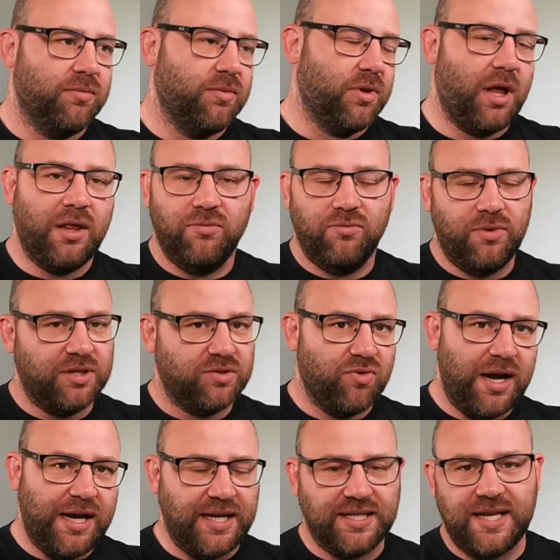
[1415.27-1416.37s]
like there's
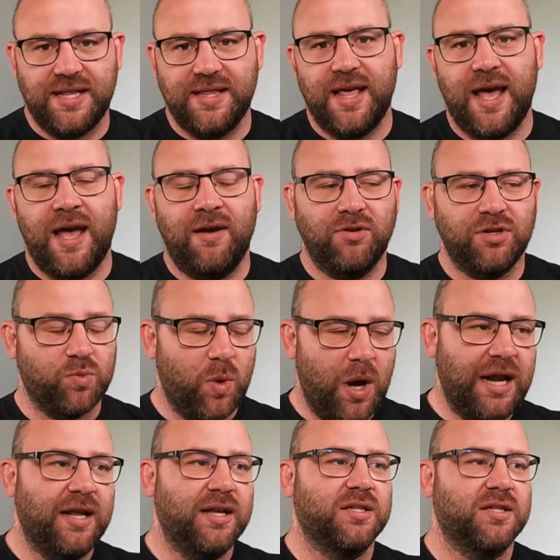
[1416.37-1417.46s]
Redis in there as
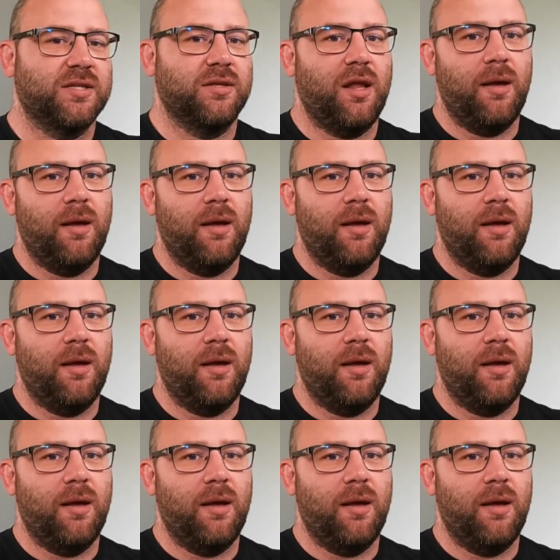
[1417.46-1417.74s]
well as